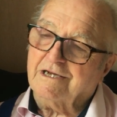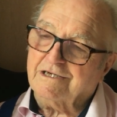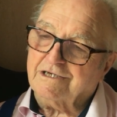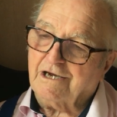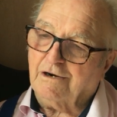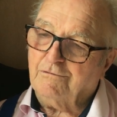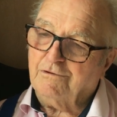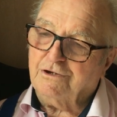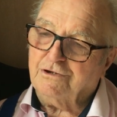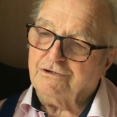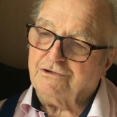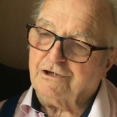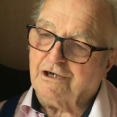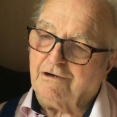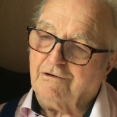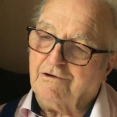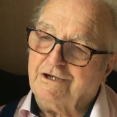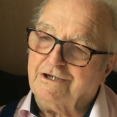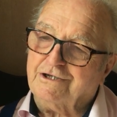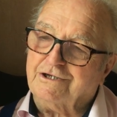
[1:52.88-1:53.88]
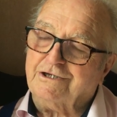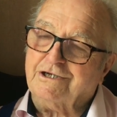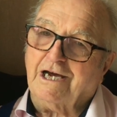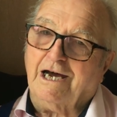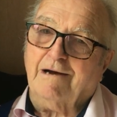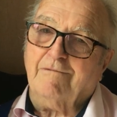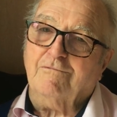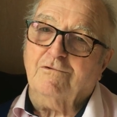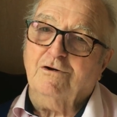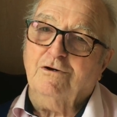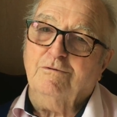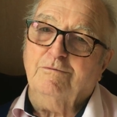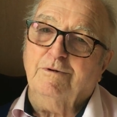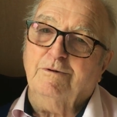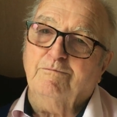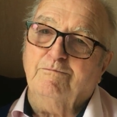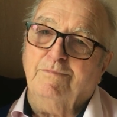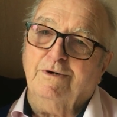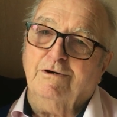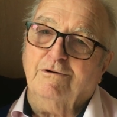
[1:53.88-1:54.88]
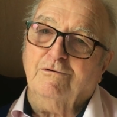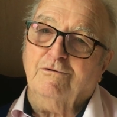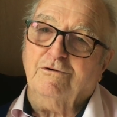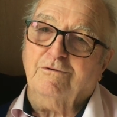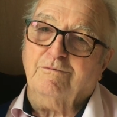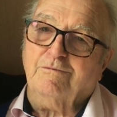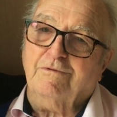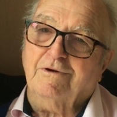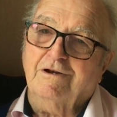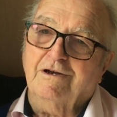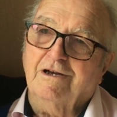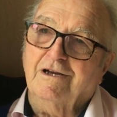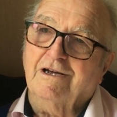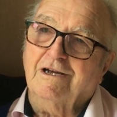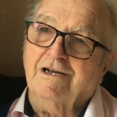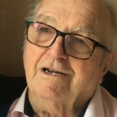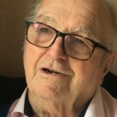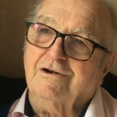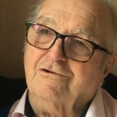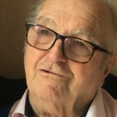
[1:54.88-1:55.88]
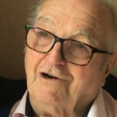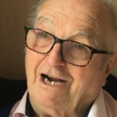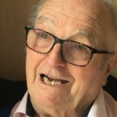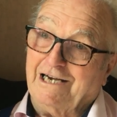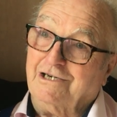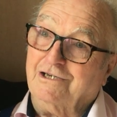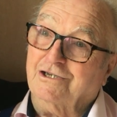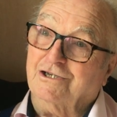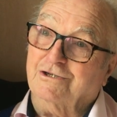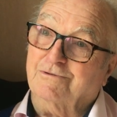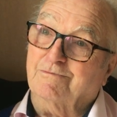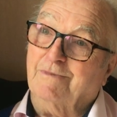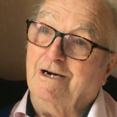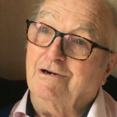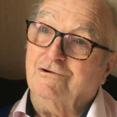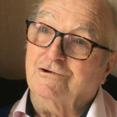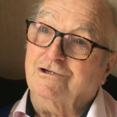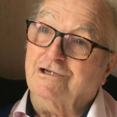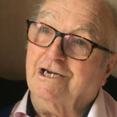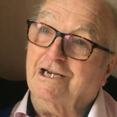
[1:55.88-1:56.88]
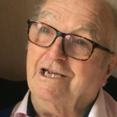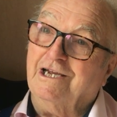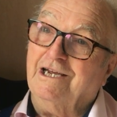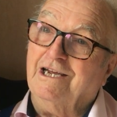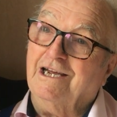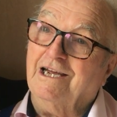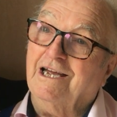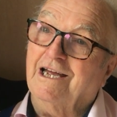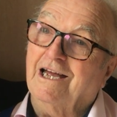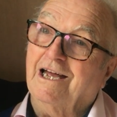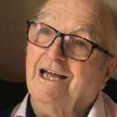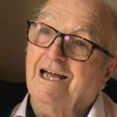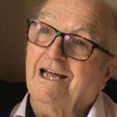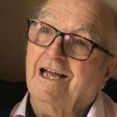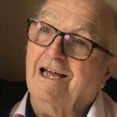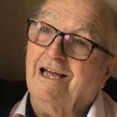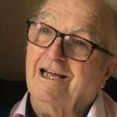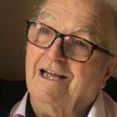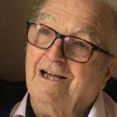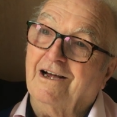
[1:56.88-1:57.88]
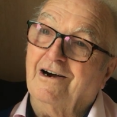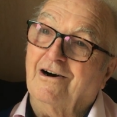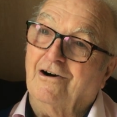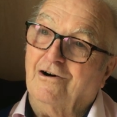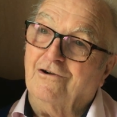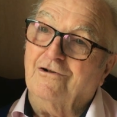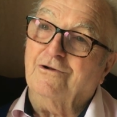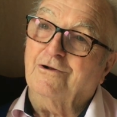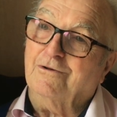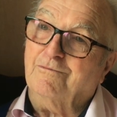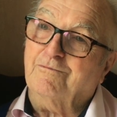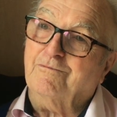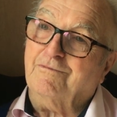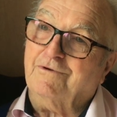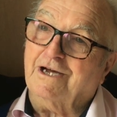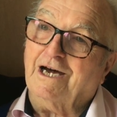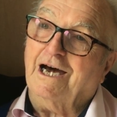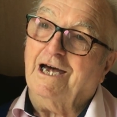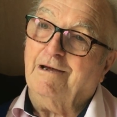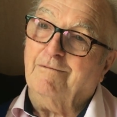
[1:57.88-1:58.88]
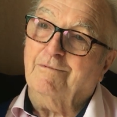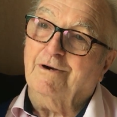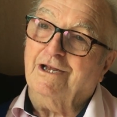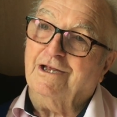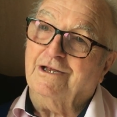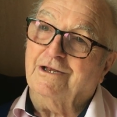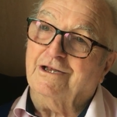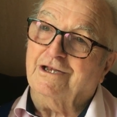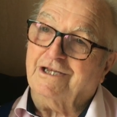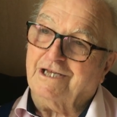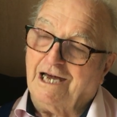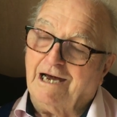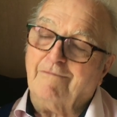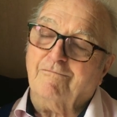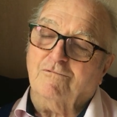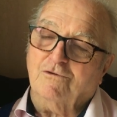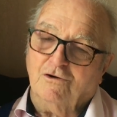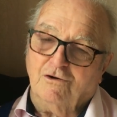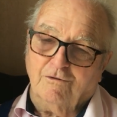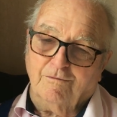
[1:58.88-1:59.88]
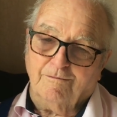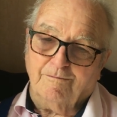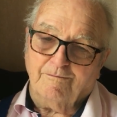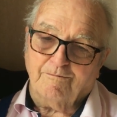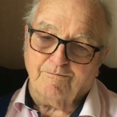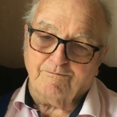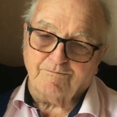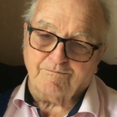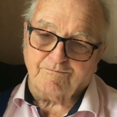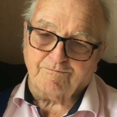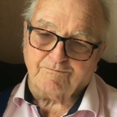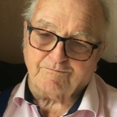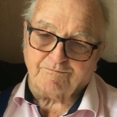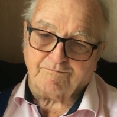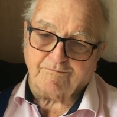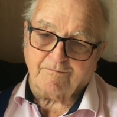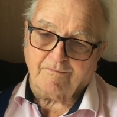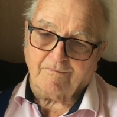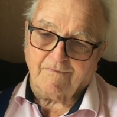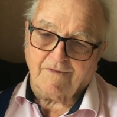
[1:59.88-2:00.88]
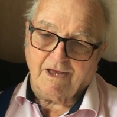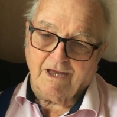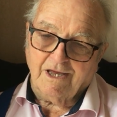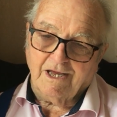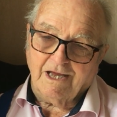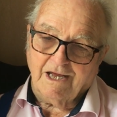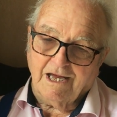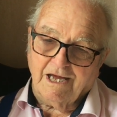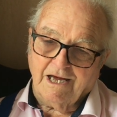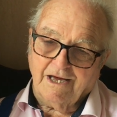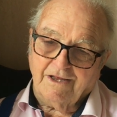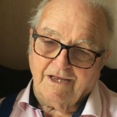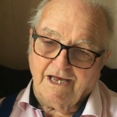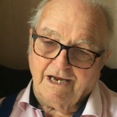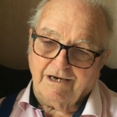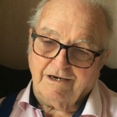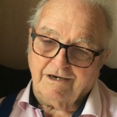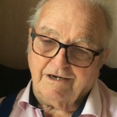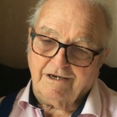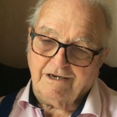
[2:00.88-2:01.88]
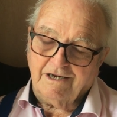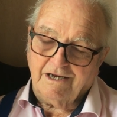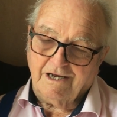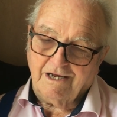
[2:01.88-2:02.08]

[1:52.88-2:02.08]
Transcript: So we used to go in the tap room and build tractors mostly on the table in the tap room. Then